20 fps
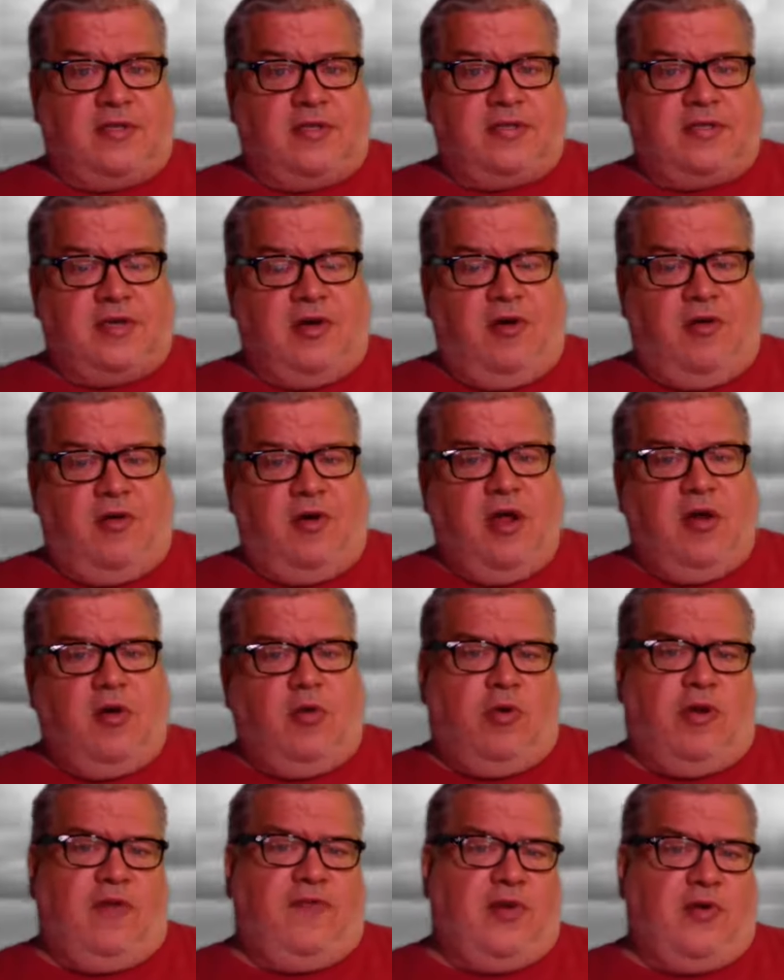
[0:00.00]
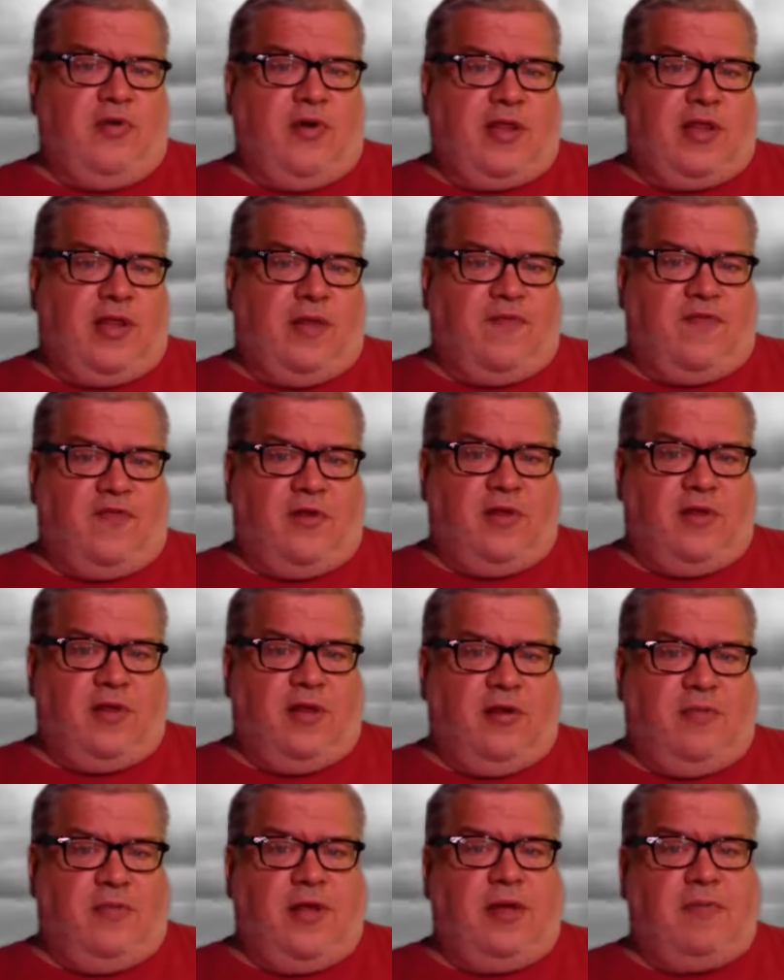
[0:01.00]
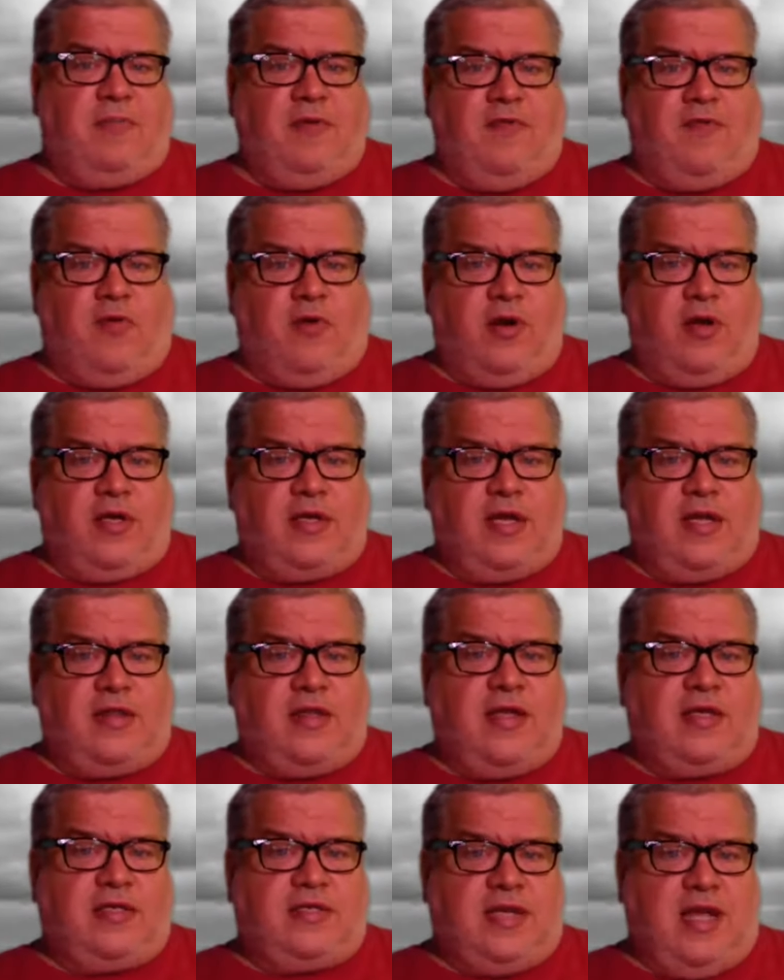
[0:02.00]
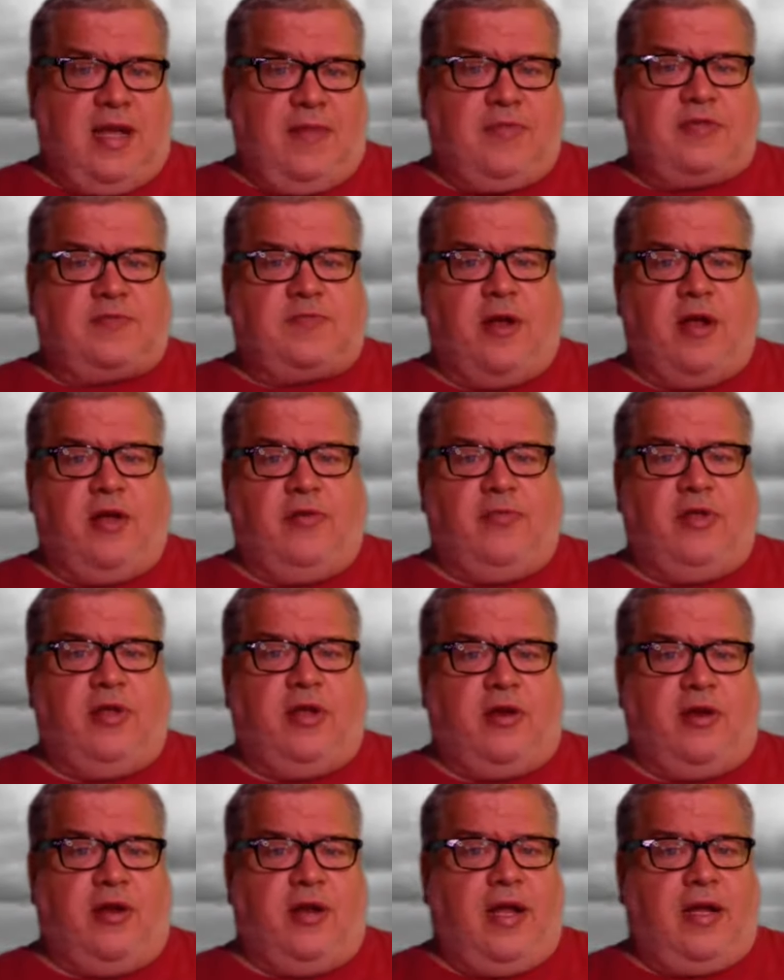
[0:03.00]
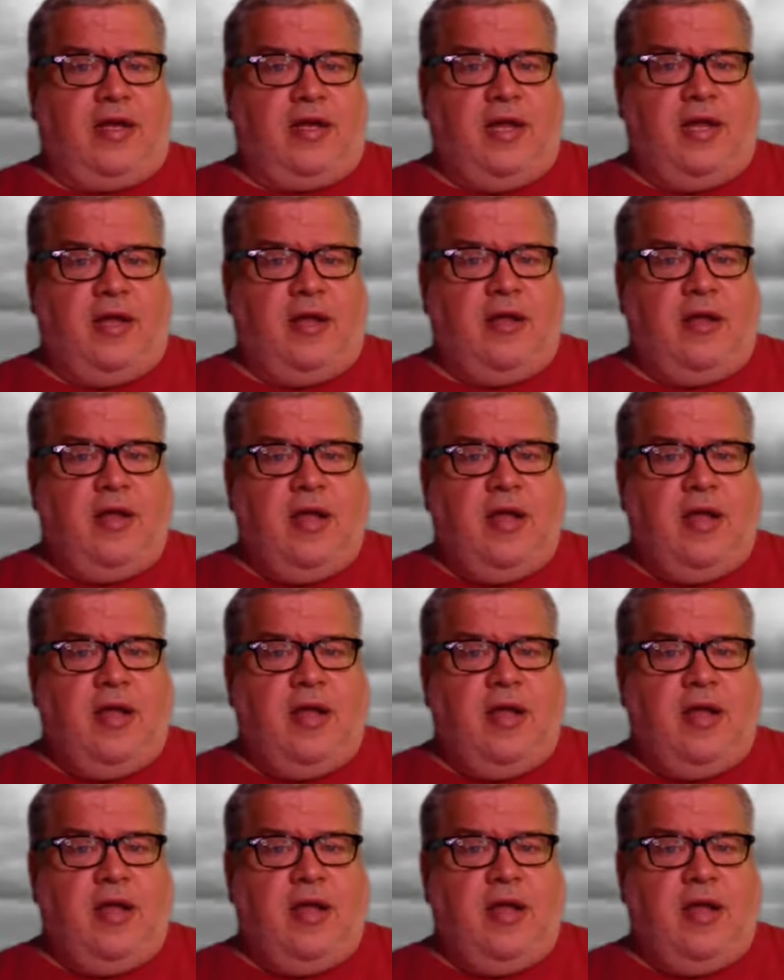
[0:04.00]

So reviewing them for a little bit before you take the exam is probably a good idea.